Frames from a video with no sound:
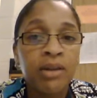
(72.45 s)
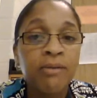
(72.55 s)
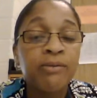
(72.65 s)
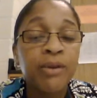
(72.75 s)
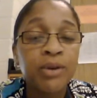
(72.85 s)
The
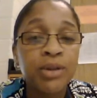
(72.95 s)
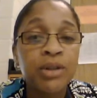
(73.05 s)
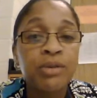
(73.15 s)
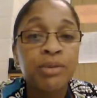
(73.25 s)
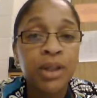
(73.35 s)
first
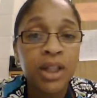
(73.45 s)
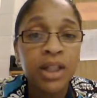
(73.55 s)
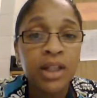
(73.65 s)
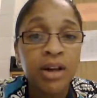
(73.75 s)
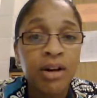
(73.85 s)
3
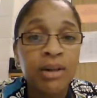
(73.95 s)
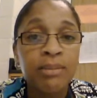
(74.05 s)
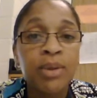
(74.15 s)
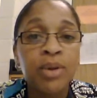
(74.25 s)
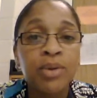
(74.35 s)
that are in
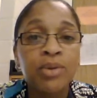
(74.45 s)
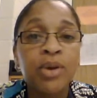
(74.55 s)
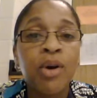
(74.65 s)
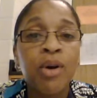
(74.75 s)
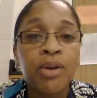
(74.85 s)
bold
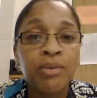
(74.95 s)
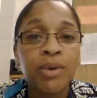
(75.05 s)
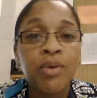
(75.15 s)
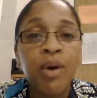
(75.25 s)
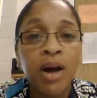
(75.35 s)
are the
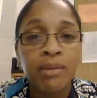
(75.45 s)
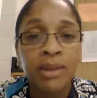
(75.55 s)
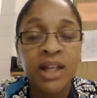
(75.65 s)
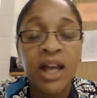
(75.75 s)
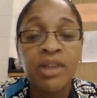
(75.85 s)

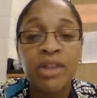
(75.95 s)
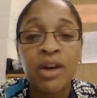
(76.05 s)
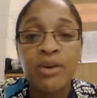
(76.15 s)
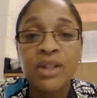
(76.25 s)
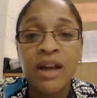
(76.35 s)
requirement, and
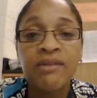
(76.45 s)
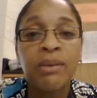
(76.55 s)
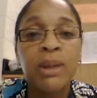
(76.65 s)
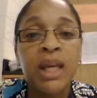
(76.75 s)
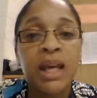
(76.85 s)
those have to
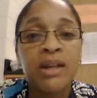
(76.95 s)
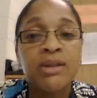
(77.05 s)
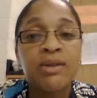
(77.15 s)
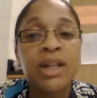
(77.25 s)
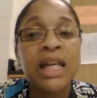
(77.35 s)
be
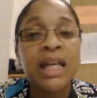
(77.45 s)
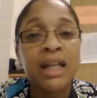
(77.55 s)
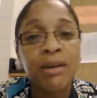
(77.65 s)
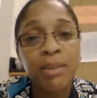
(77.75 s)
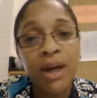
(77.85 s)
answered
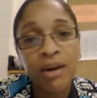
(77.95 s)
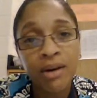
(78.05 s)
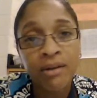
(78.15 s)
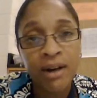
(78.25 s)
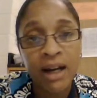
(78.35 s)
in a
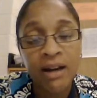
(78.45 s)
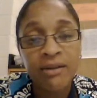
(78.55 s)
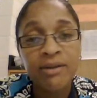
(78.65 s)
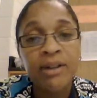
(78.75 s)
paragraph